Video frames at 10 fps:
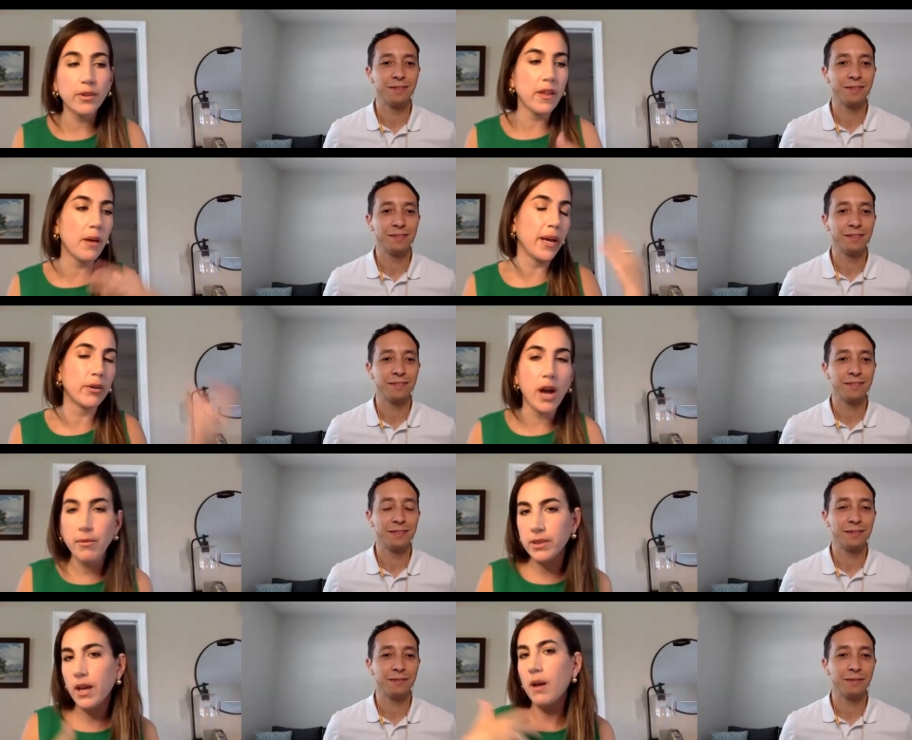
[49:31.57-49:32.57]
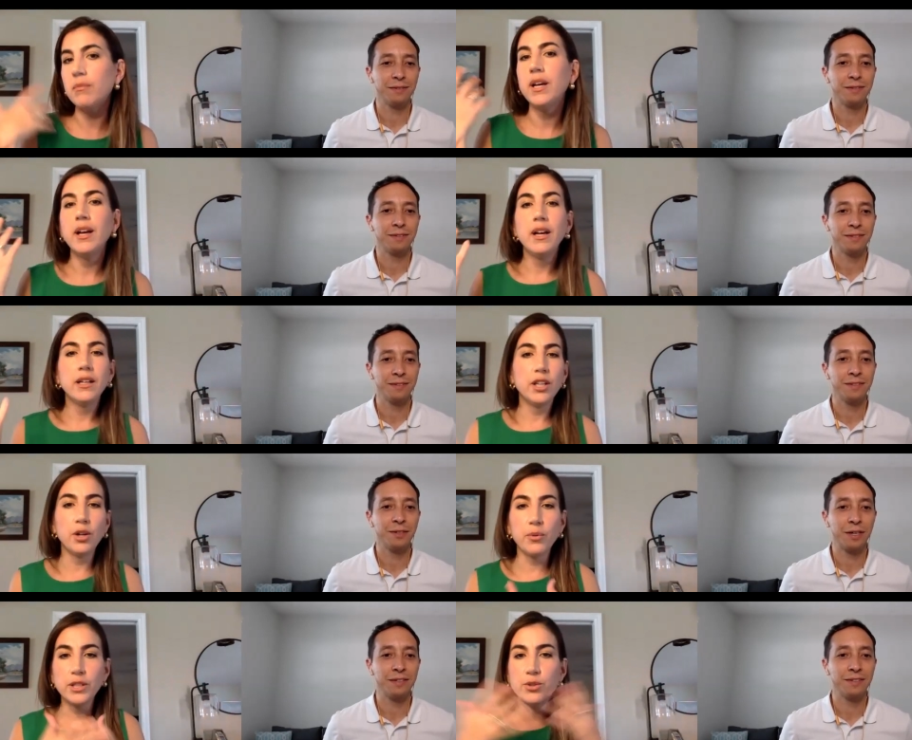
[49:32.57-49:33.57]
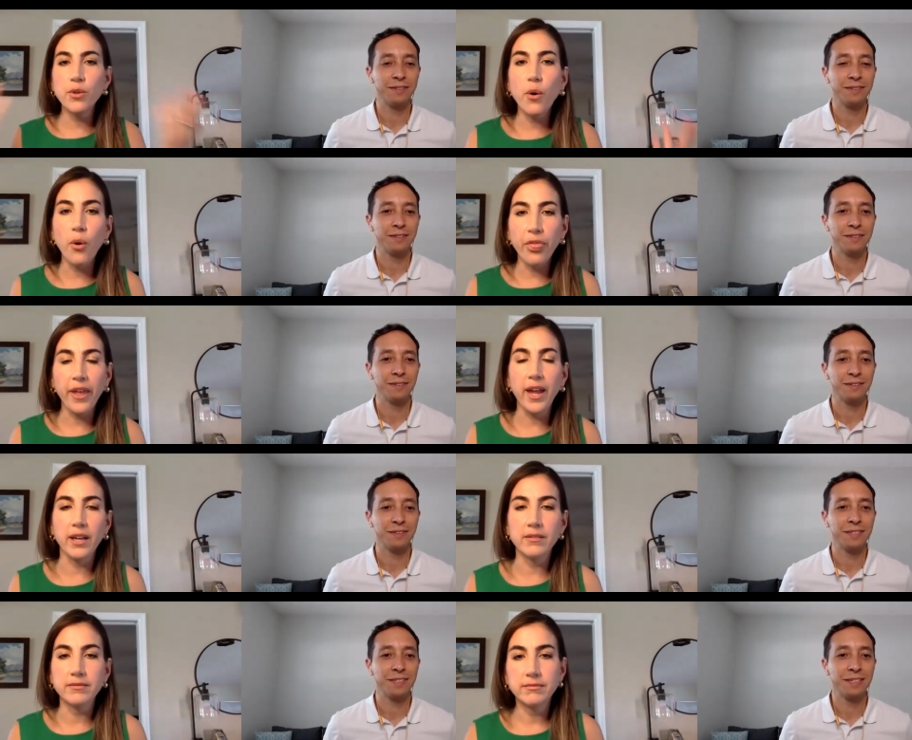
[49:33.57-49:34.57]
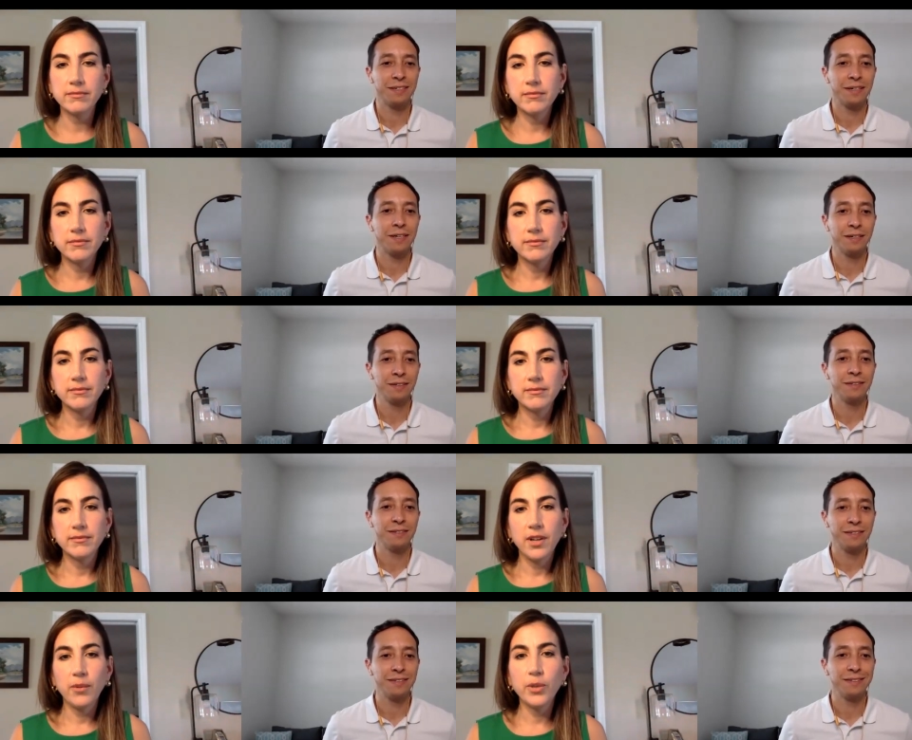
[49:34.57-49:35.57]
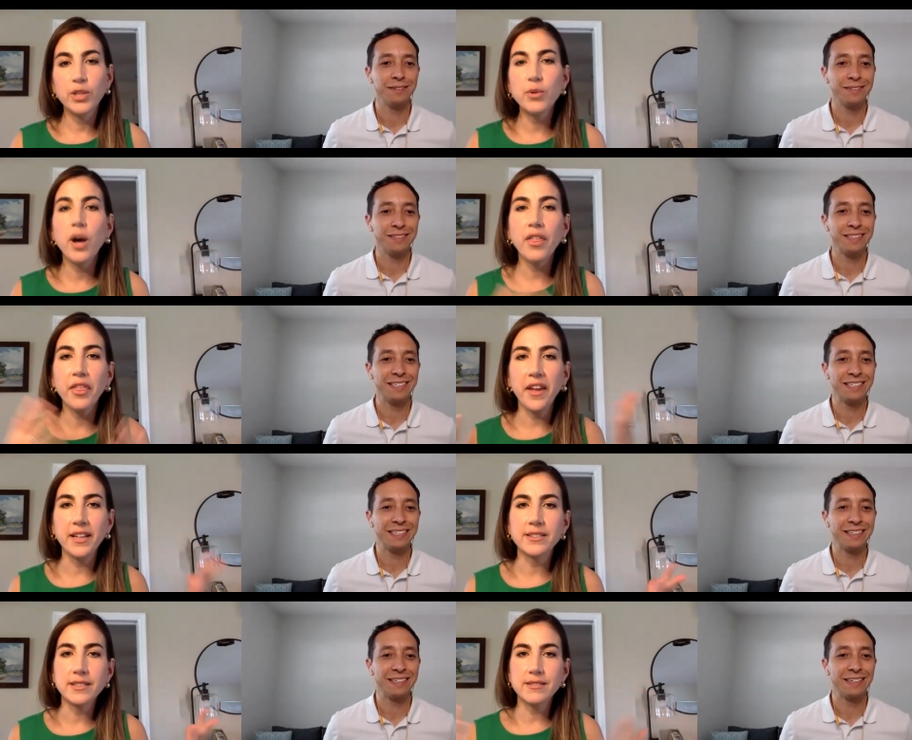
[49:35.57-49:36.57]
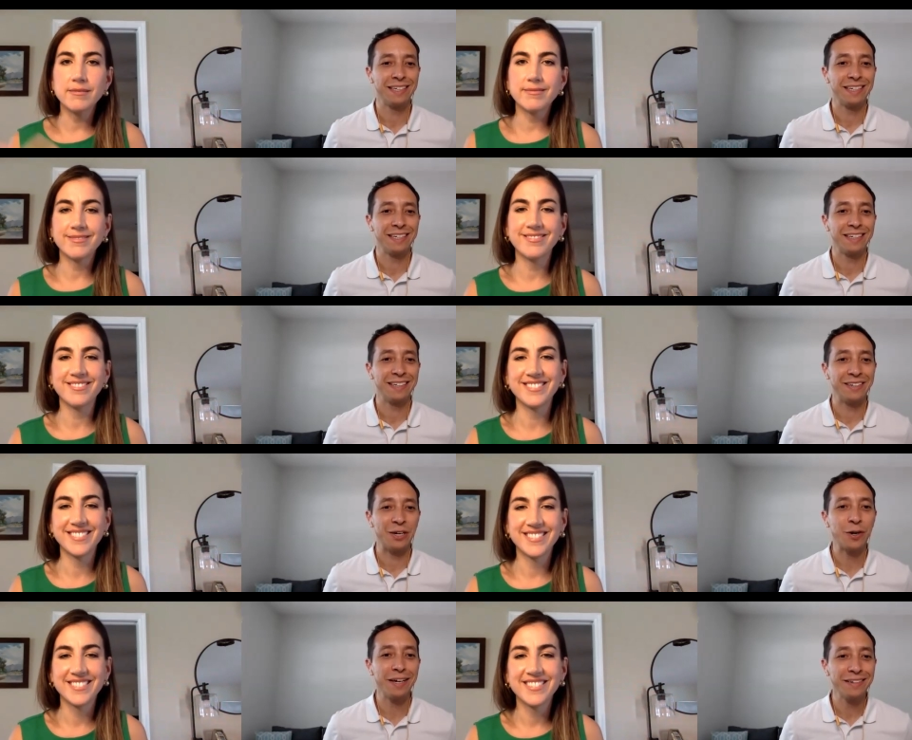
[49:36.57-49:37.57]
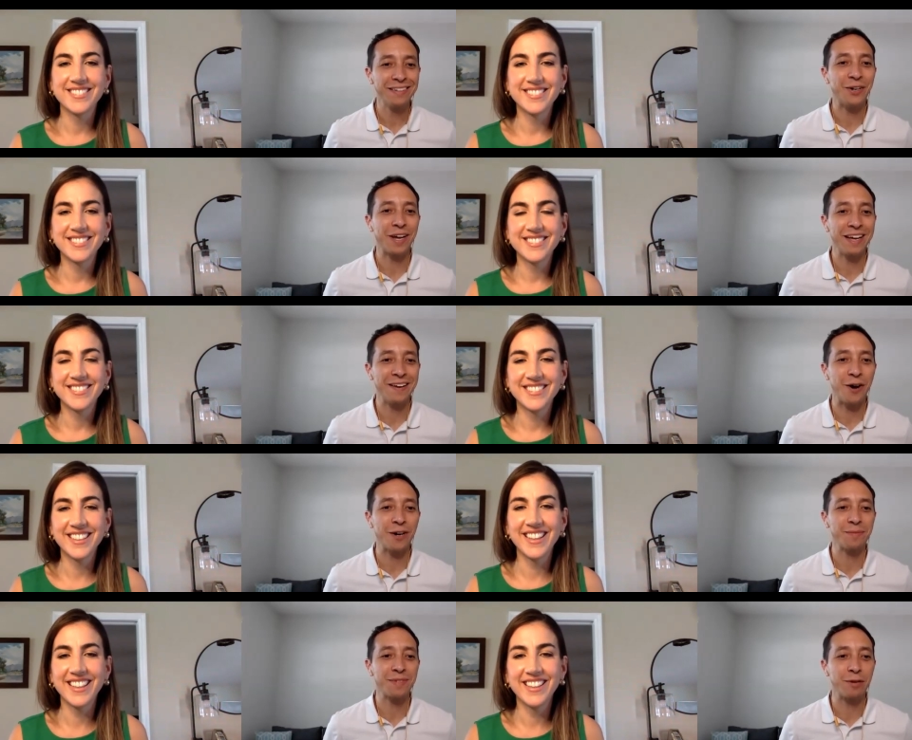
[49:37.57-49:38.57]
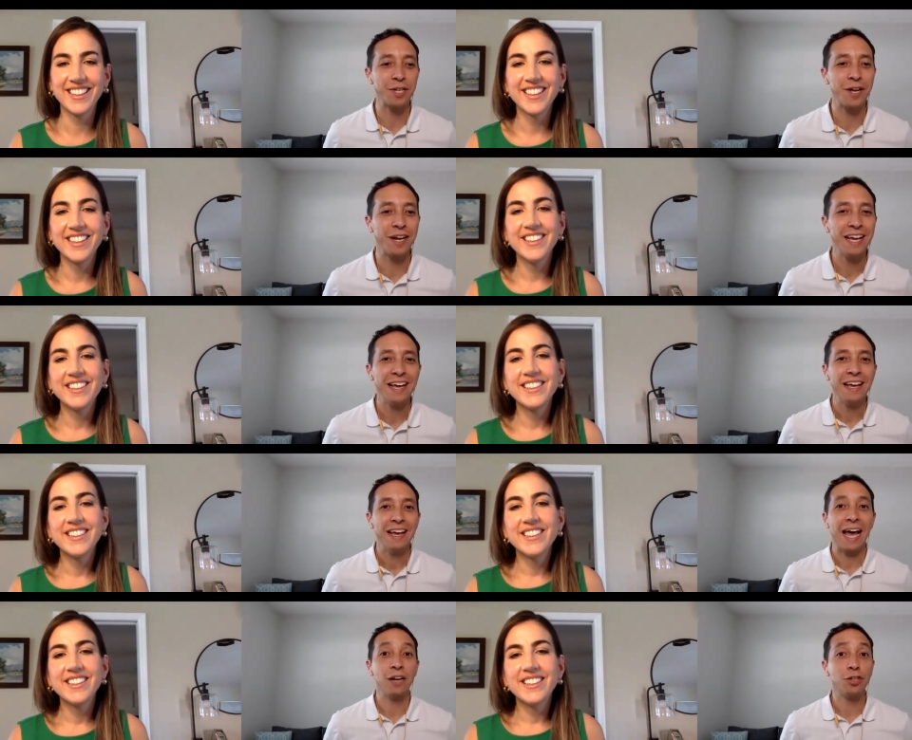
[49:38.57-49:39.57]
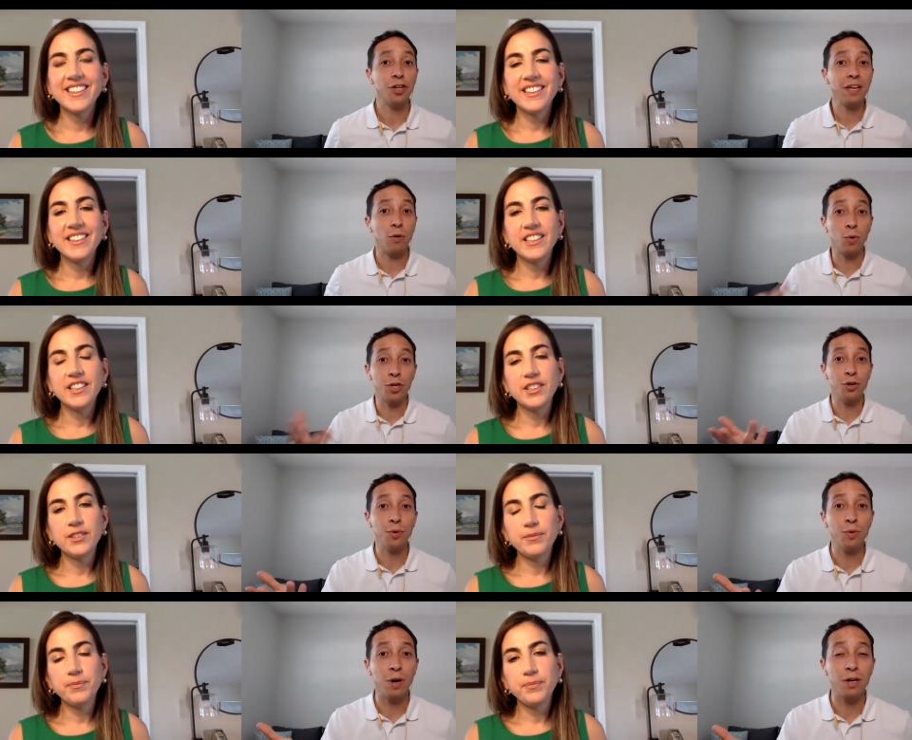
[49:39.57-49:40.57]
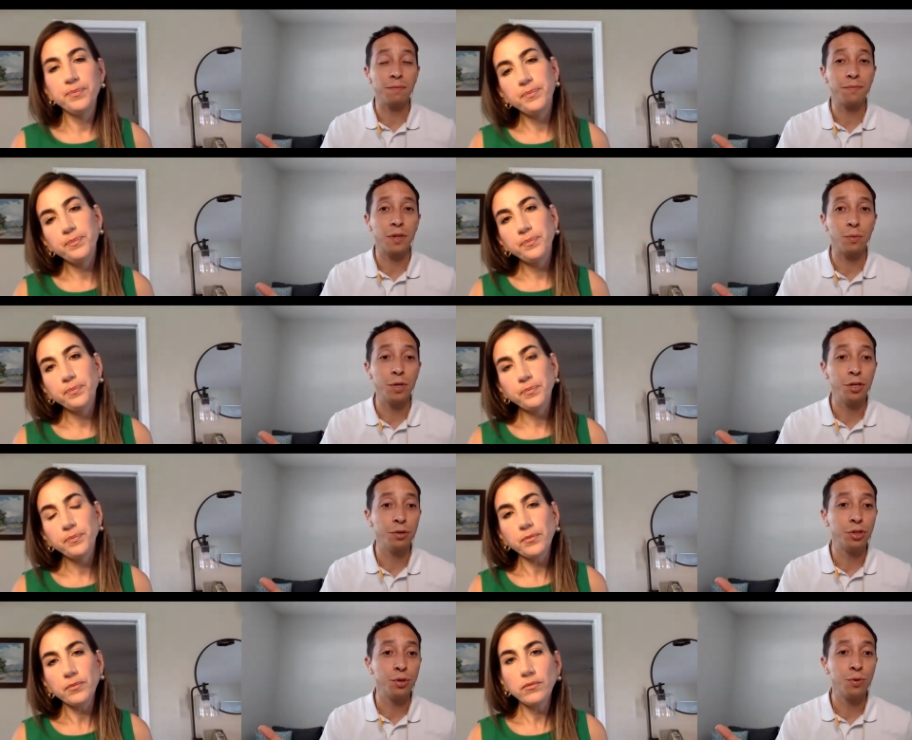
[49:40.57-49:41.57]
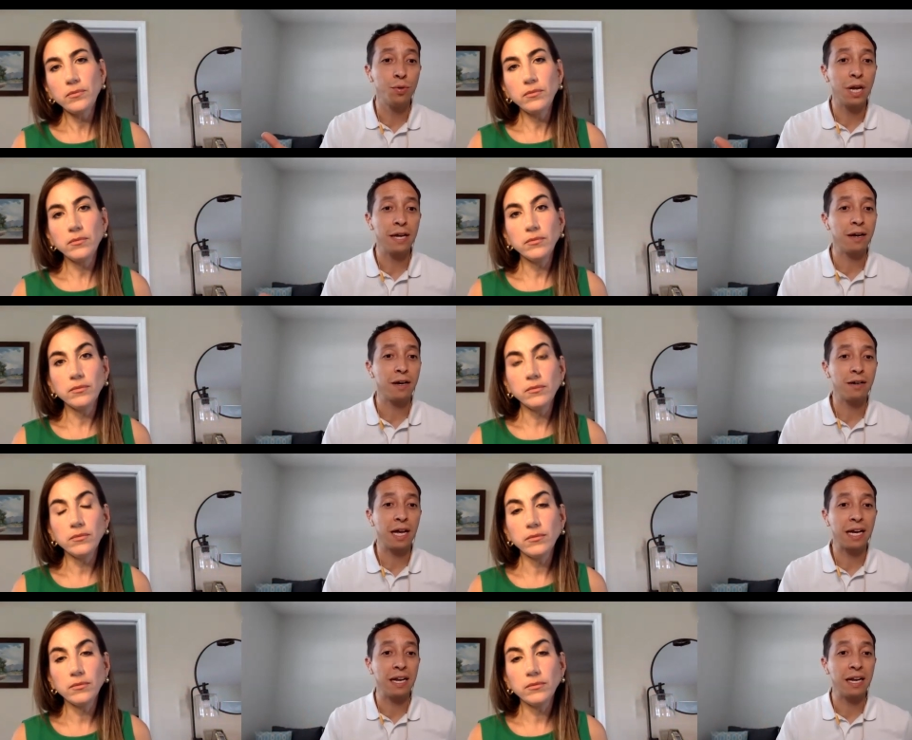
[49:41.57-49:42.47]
Speaker 1: with them i cry with them you know we do the whole thing we do all the things.
Speaker 2: Okay. Okay. Awesome. Sounds good. And do you think would you um, would you do like a, like an